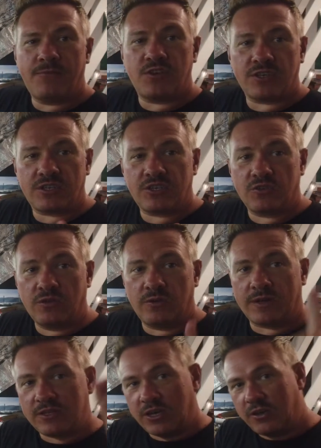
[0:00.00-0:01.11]
Just to show you,
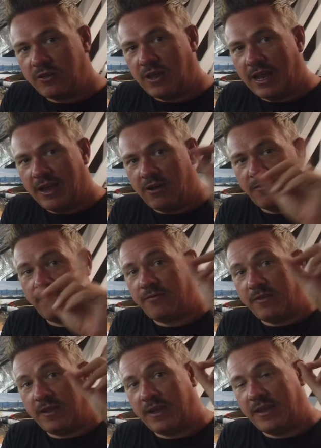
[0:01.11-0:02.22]
I'll turn the light off,
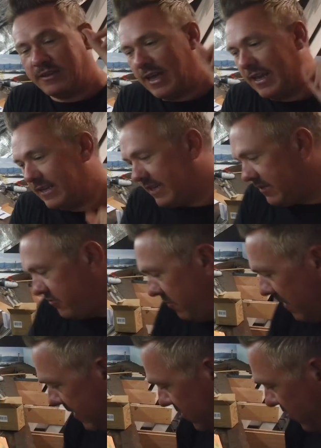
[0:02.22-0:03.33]
the LED strip
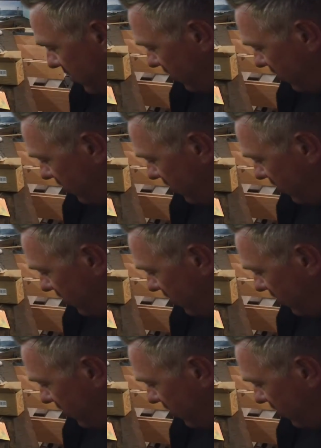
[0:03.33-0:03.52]
lights on